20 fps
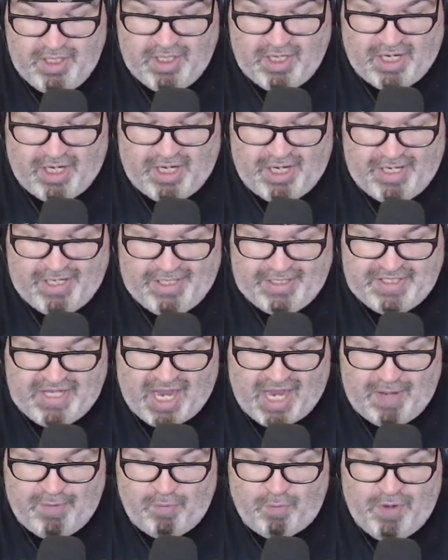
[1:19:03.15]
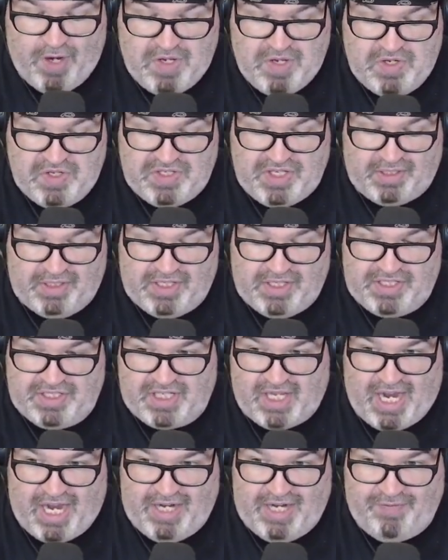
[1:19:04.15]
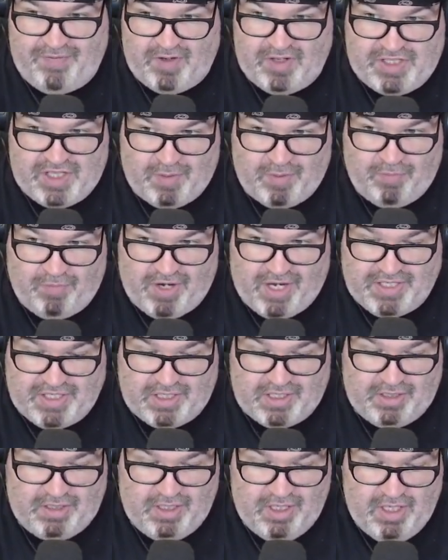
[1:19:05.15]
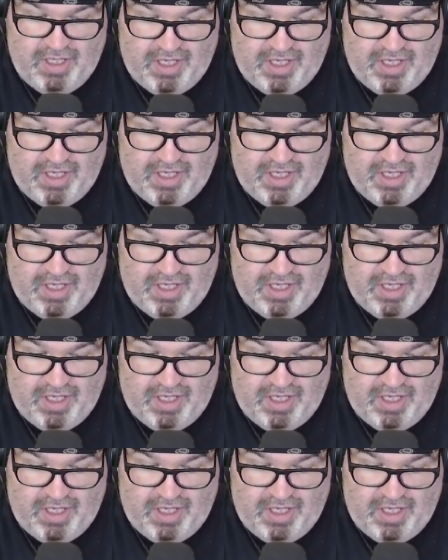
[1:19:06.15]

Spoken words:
It's got ridges on the side for some reason,